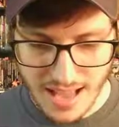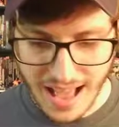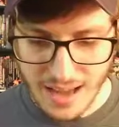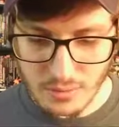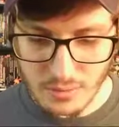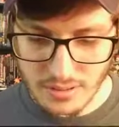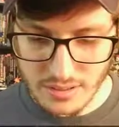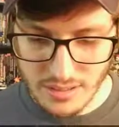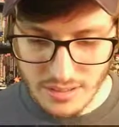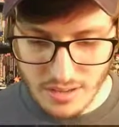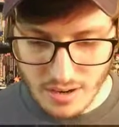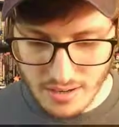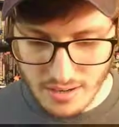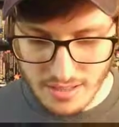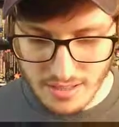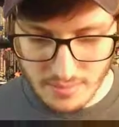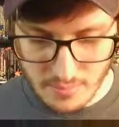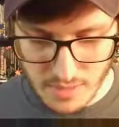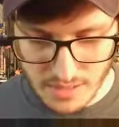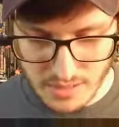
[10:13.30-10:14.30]
I don't really know
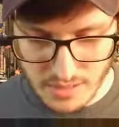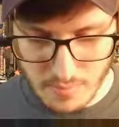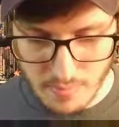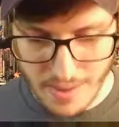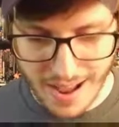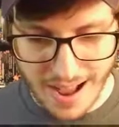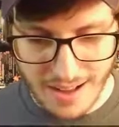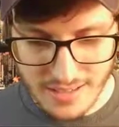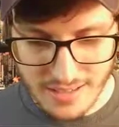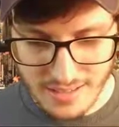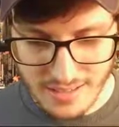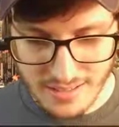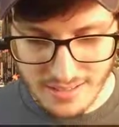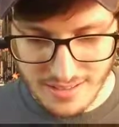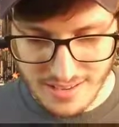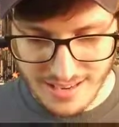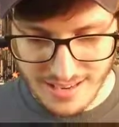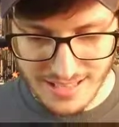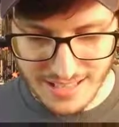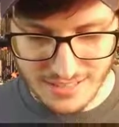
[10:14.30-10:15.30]
much about it.
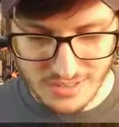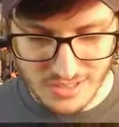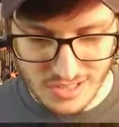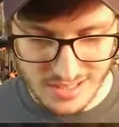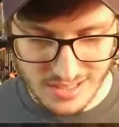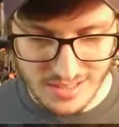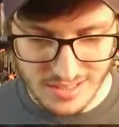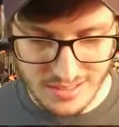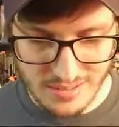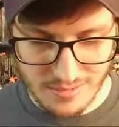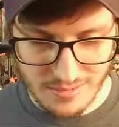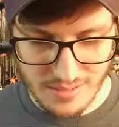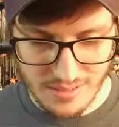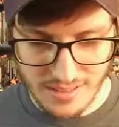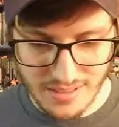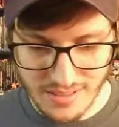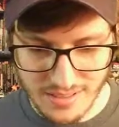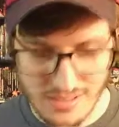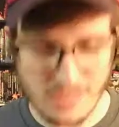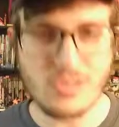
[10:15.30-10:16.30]
It just
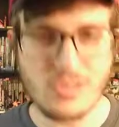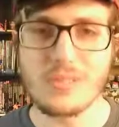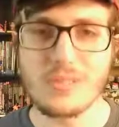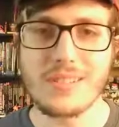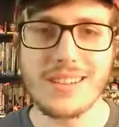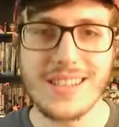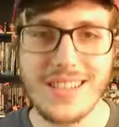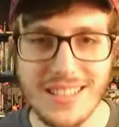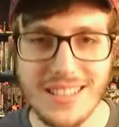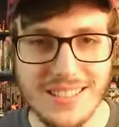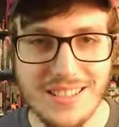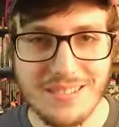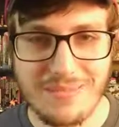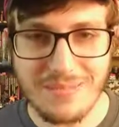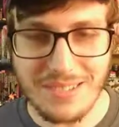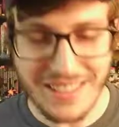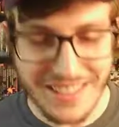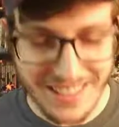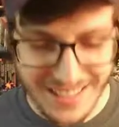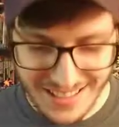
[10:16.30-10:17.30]
is intriguing to
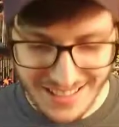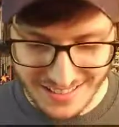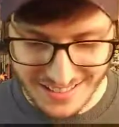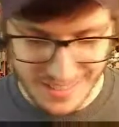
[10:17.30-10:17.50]
me.